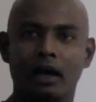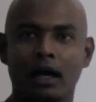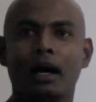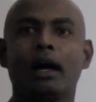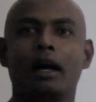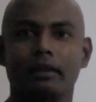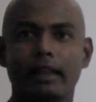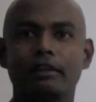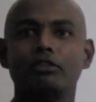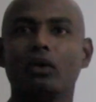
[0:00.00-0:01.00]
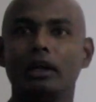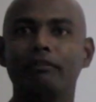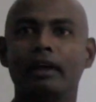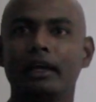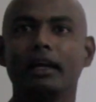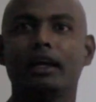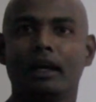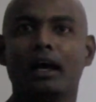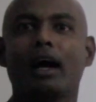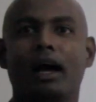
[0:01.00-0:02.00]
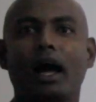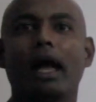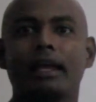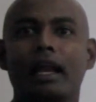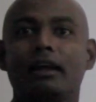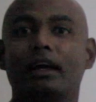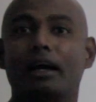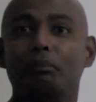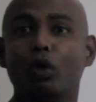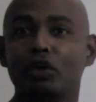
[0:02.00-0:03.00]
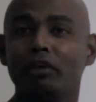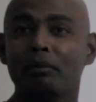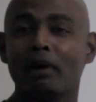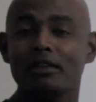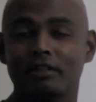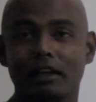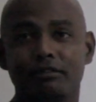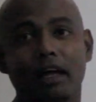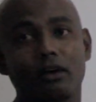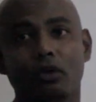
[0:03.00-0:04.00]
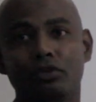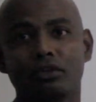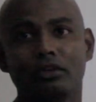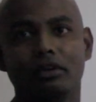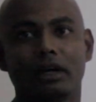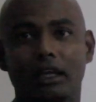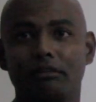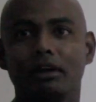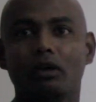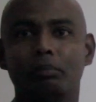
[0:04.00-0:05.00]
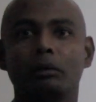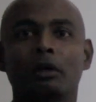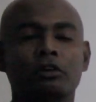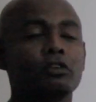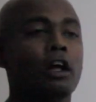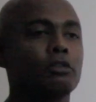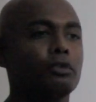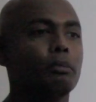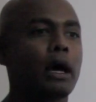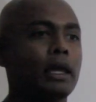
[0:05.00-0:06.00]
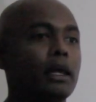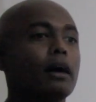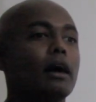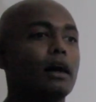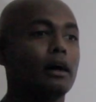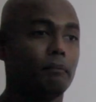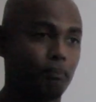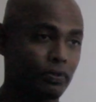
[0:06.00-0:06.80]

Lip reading: That's the only way I can motivate myself and also giving optimal results for my